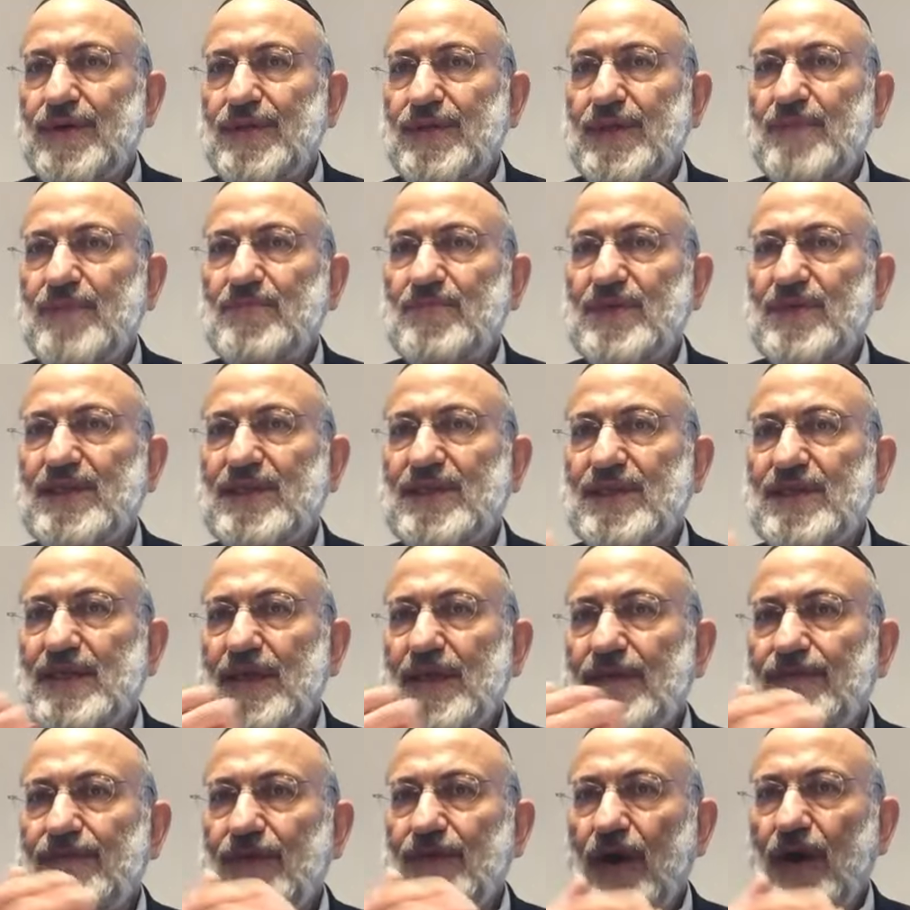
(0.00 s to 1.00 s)
The
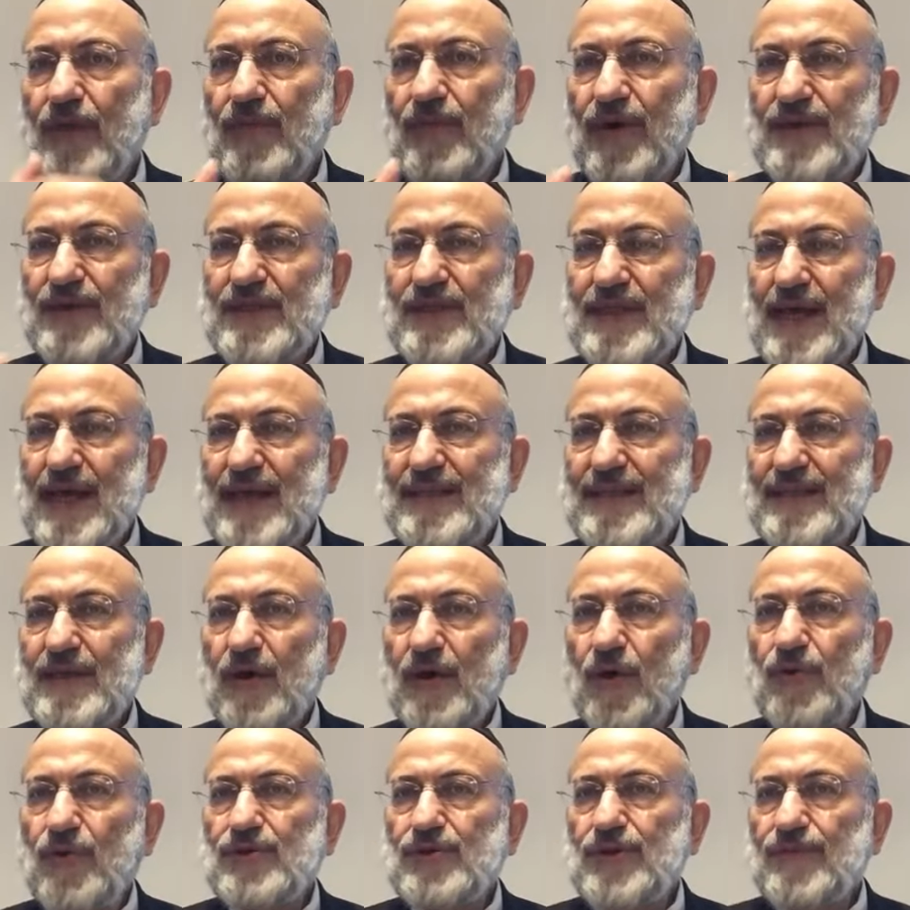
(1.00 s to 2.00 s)
sea from one side, the
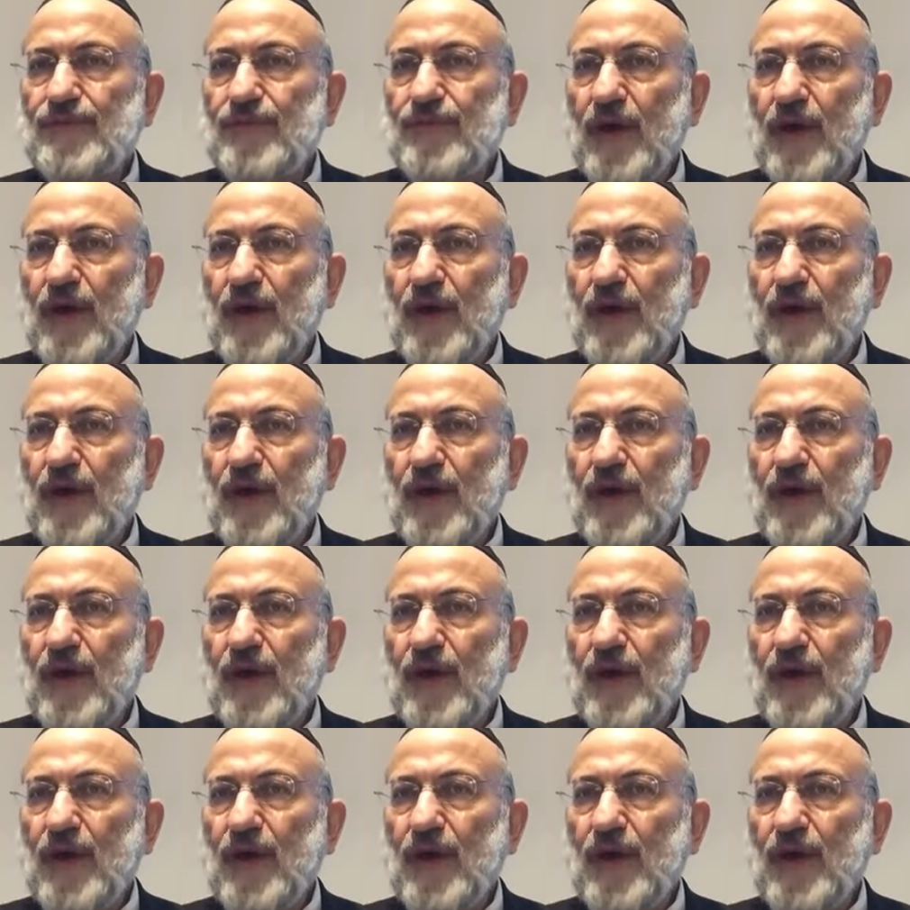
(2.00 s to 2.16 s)
ocean